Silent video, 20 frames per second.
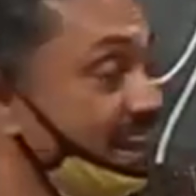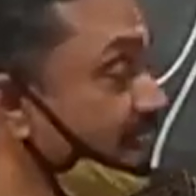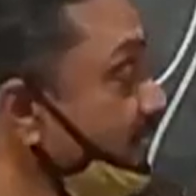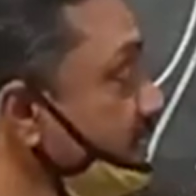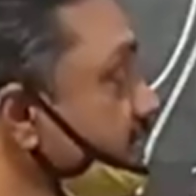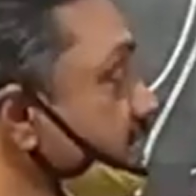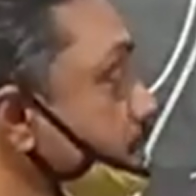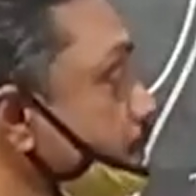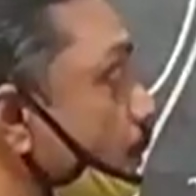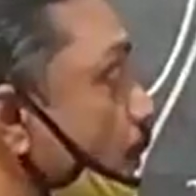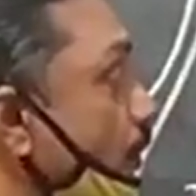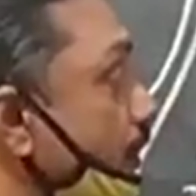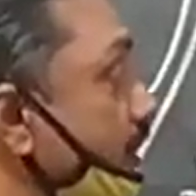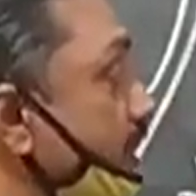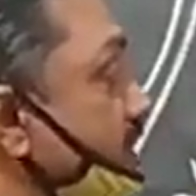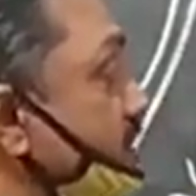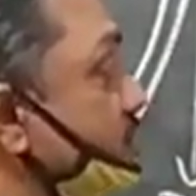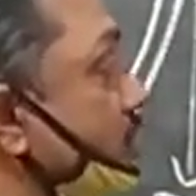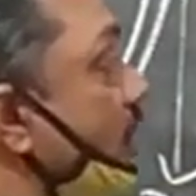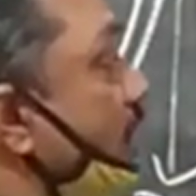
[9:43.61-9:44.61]
This point
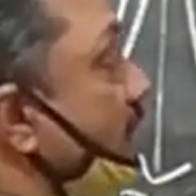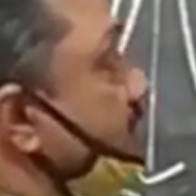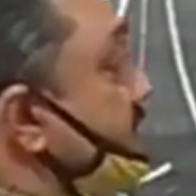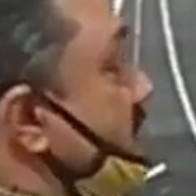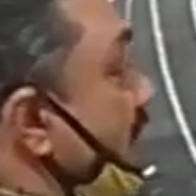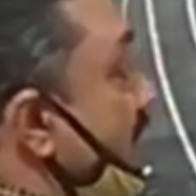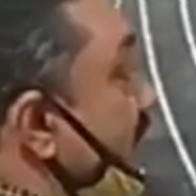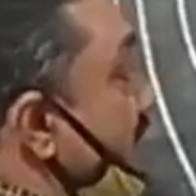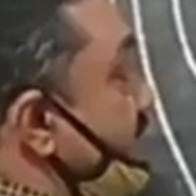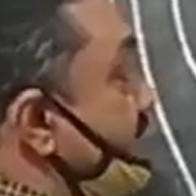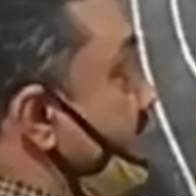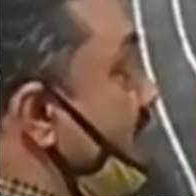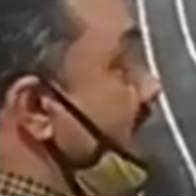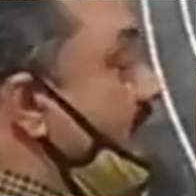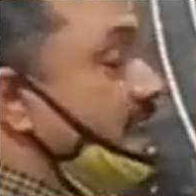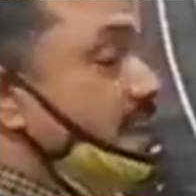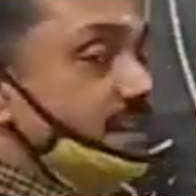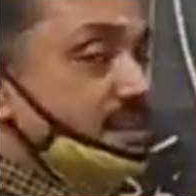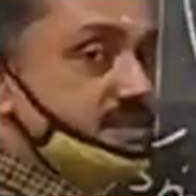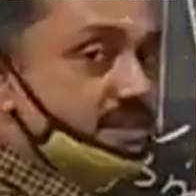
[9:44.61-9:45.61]
is called
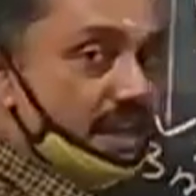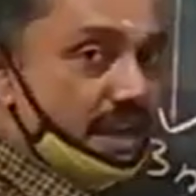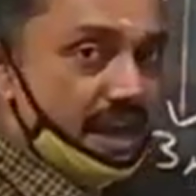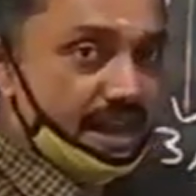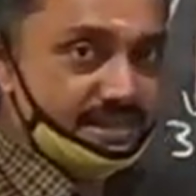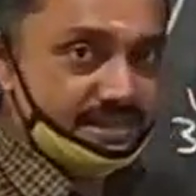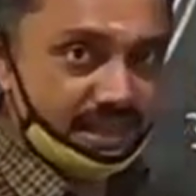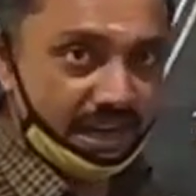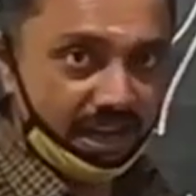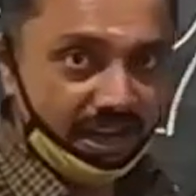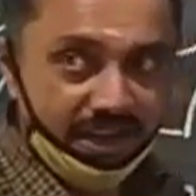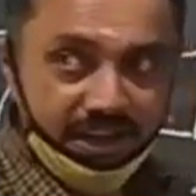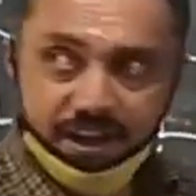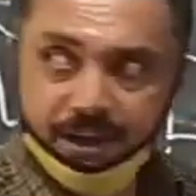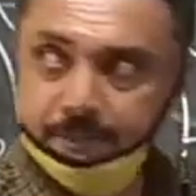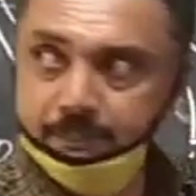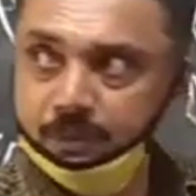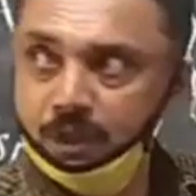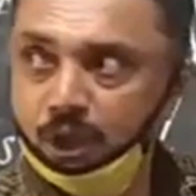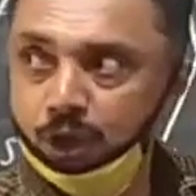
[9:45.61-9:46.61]
chalazal
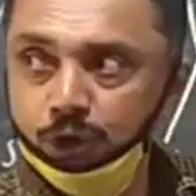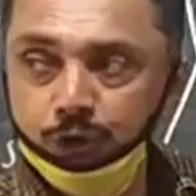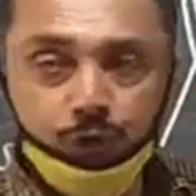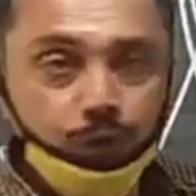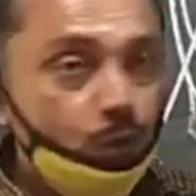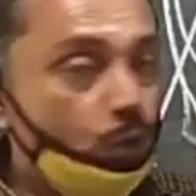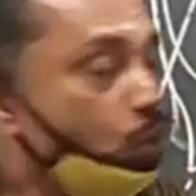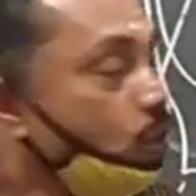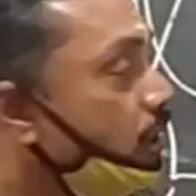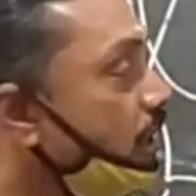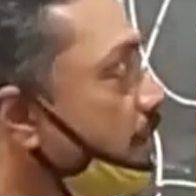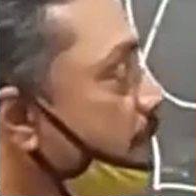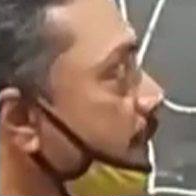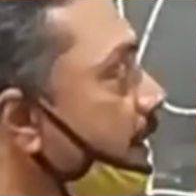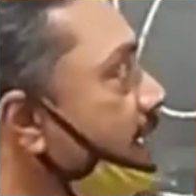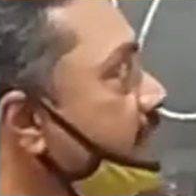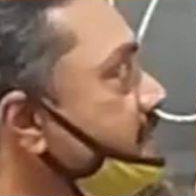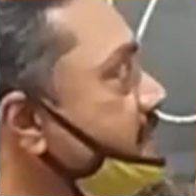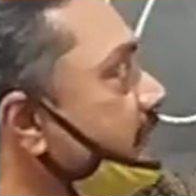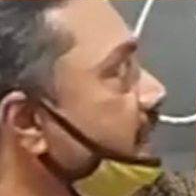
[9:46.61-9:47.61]
end. 2
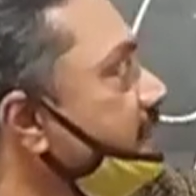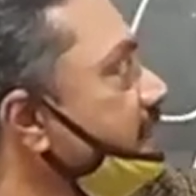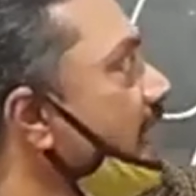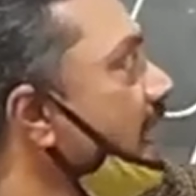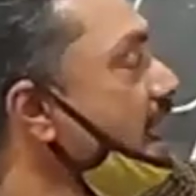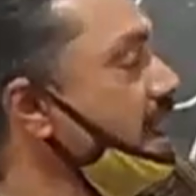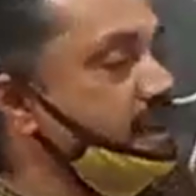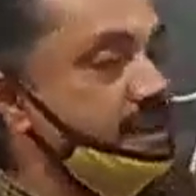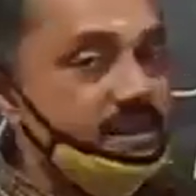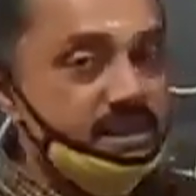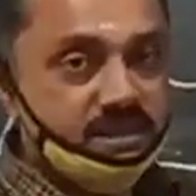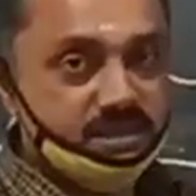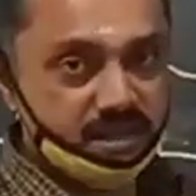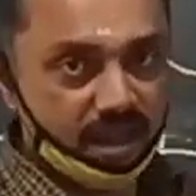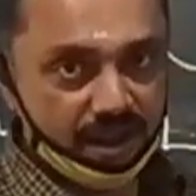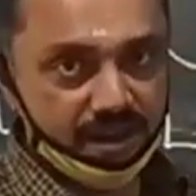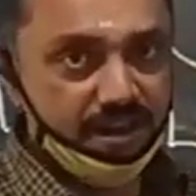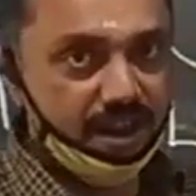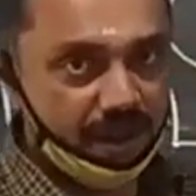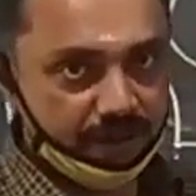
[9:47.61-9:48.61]
remains at the
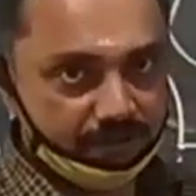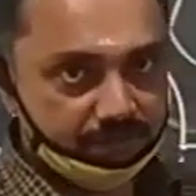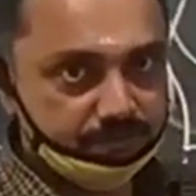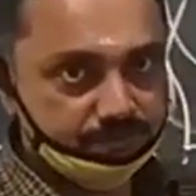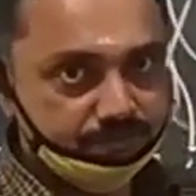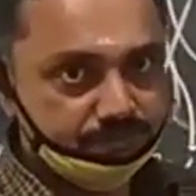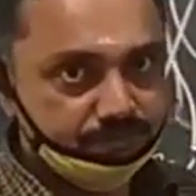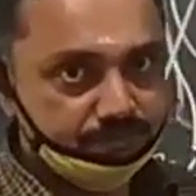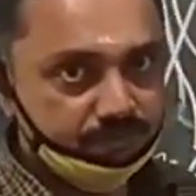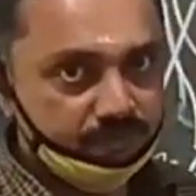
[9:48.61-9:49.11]
center.